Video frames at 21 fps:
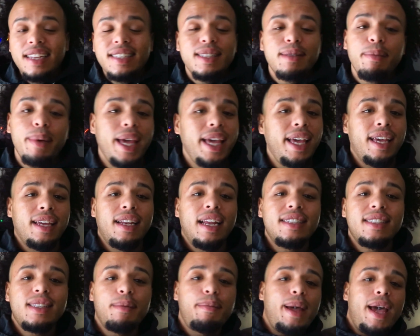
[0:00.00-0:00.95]
that's the man.
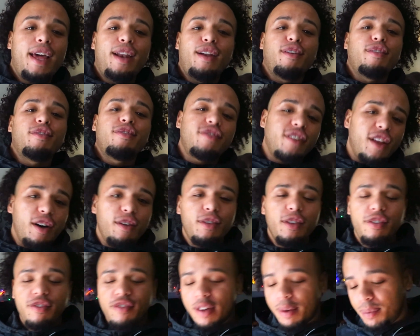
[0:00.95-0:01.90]
That's the man on the flow.
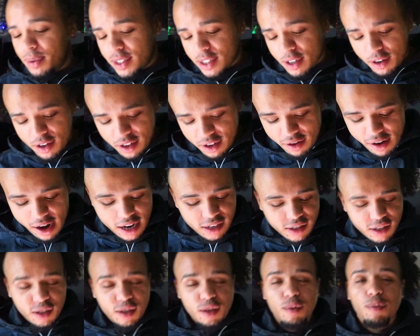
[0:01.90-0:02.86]
You feel me? So
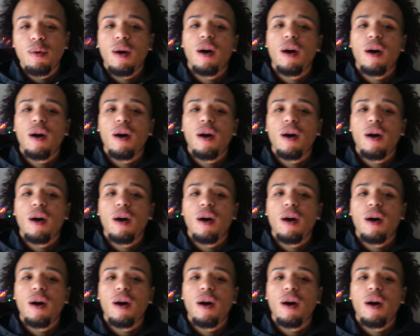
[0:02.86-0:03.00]
congrats to you,